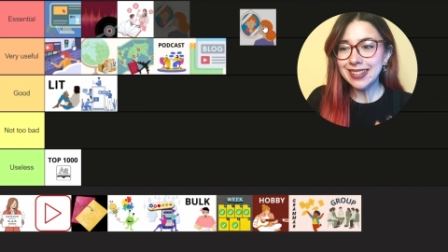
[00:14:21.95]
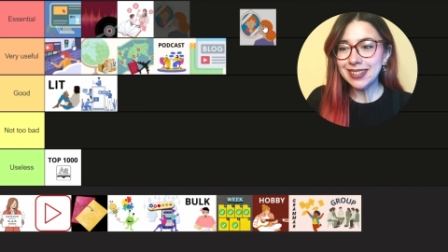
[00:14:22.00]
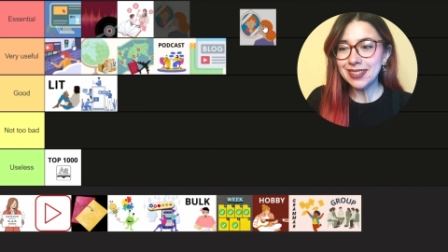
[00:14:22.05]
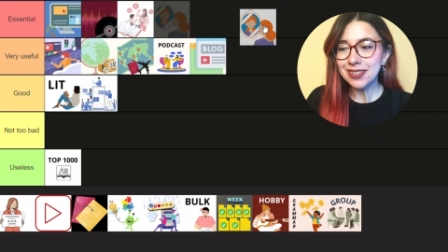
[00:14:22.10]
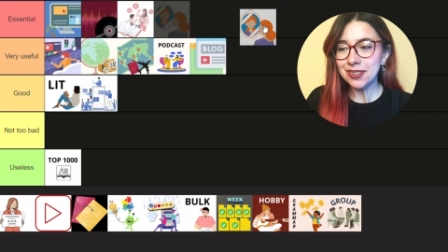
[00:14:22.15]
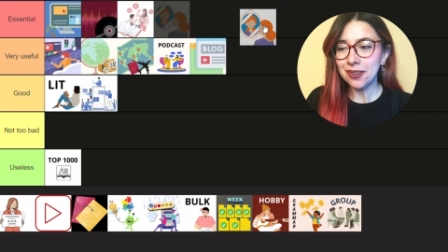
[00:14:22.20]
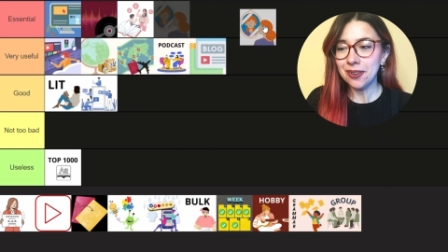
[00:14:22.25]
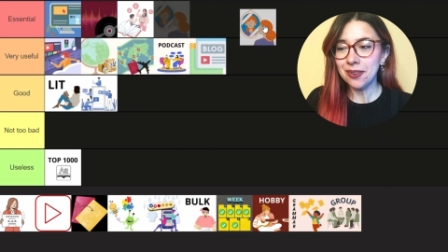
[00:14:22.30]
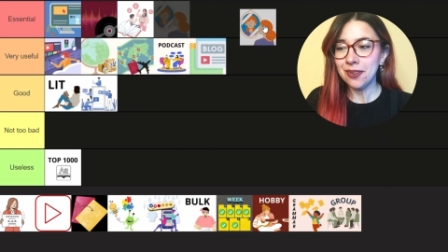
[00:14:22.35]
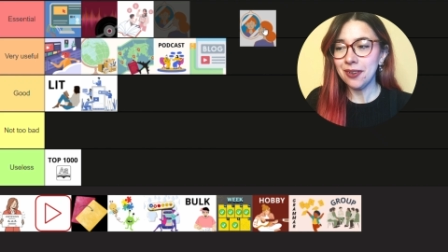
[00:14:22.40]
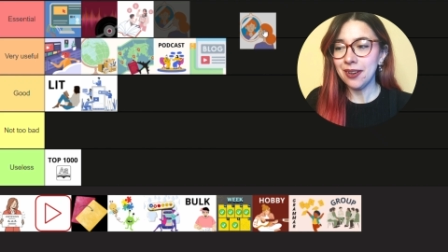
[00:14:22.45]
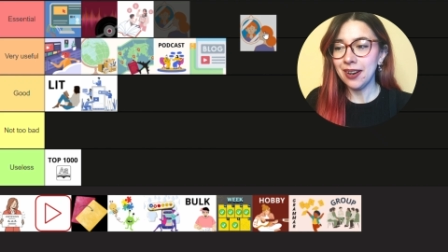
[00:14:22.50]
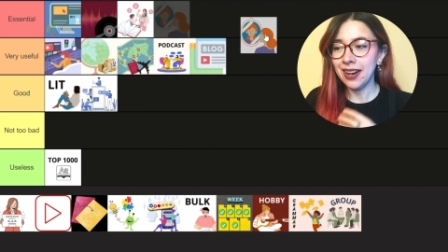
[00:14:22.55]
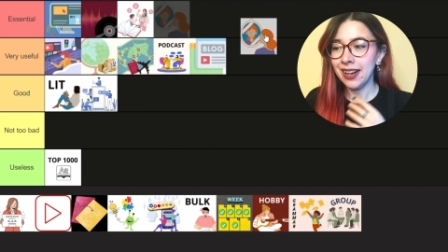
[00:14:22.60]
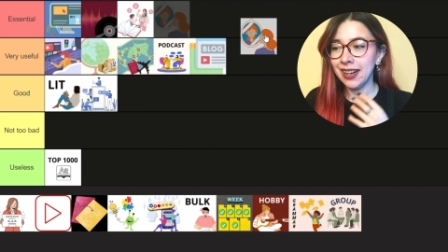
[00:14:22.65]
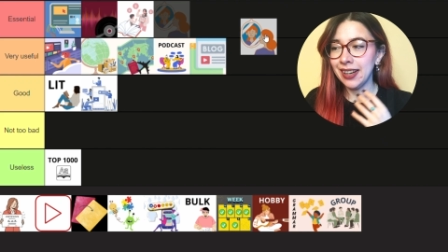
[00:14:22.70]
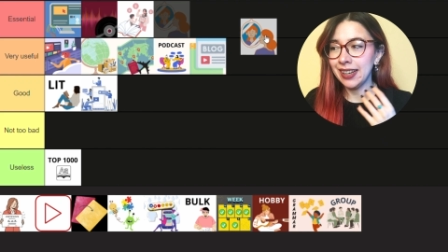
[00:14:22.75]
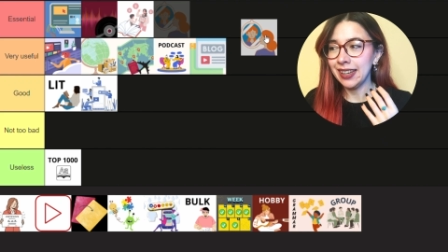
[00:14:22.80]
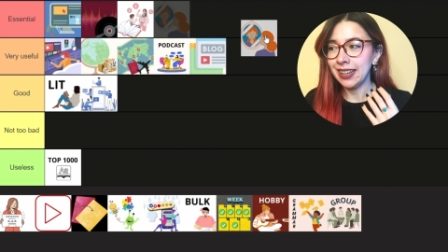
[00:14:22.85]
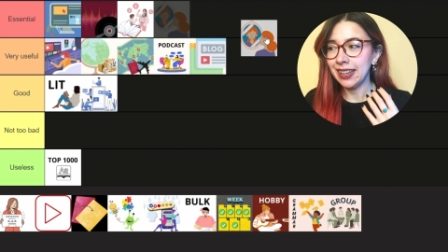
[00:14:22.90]
So
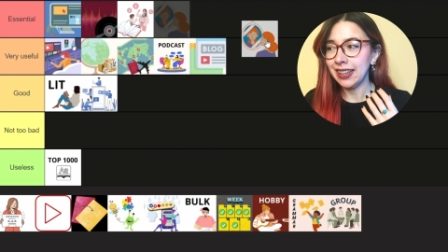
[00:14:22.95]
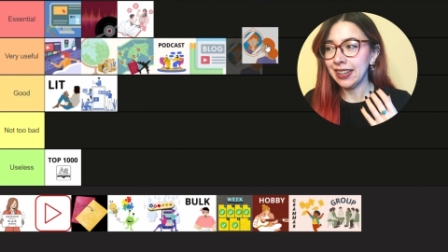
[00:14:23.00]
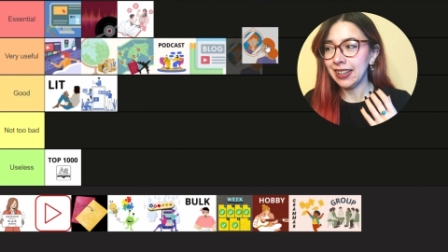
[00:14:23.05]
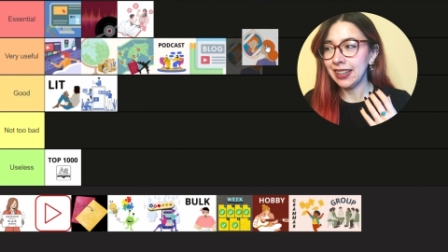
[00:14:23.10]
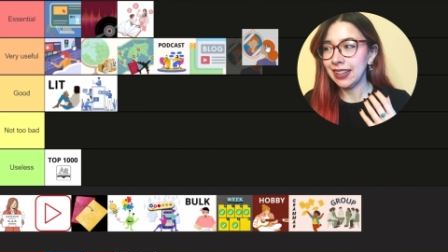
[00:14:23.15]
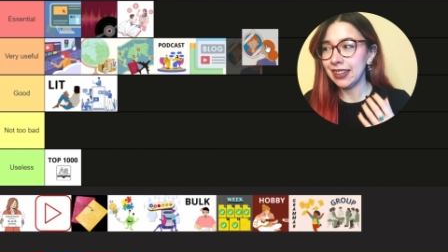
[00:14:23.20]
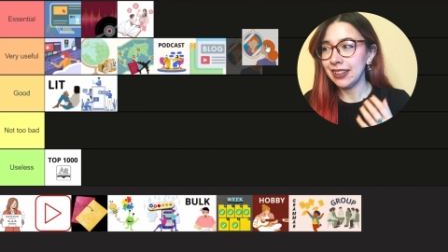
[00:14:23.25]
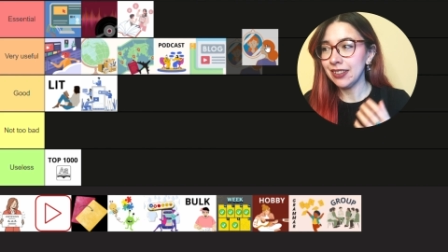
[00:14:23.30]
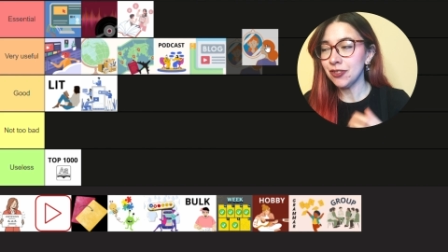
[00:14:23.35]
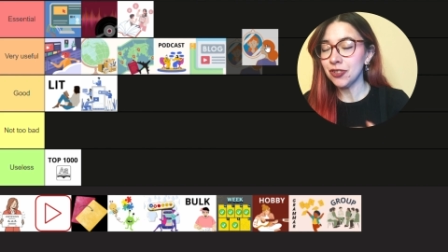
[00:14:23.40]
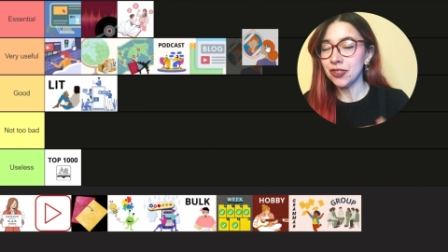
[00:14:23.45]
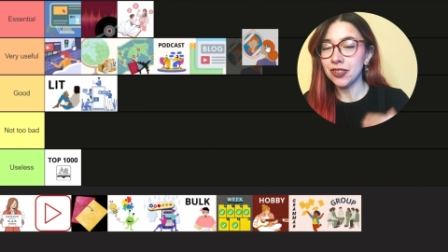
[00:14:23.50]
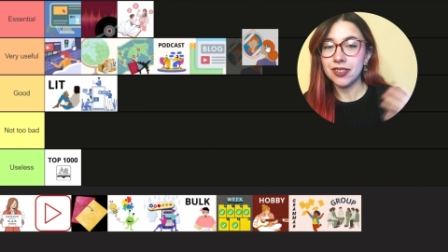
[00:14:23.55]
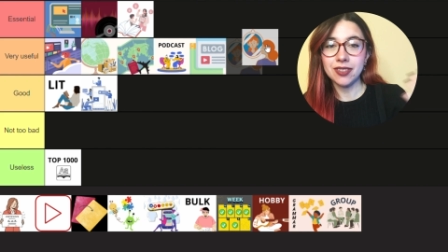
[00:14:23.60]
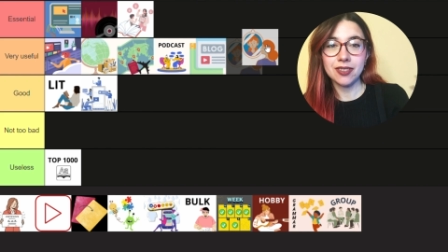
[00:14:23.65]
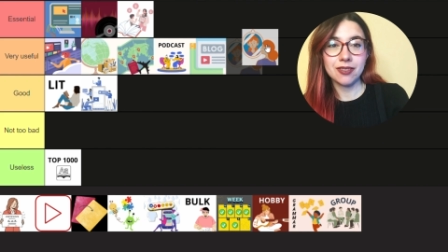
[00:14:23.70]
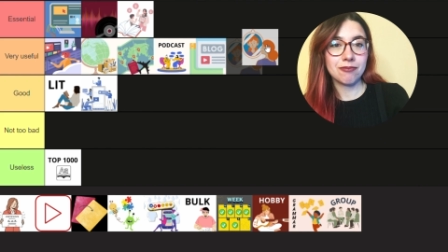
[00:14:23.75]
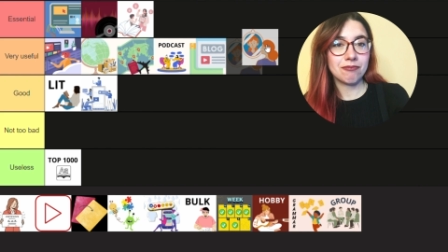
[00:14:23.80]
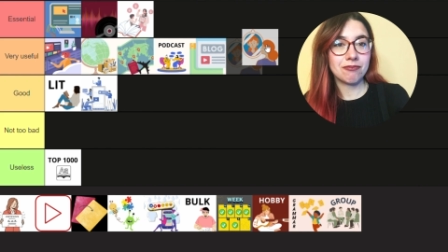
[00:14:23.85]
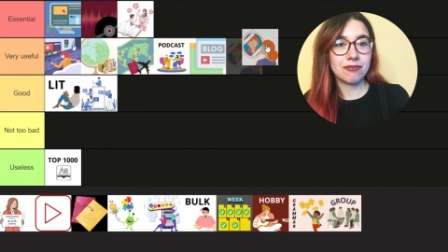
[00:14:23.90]
I
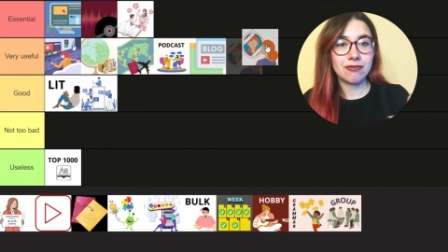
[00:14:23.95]
just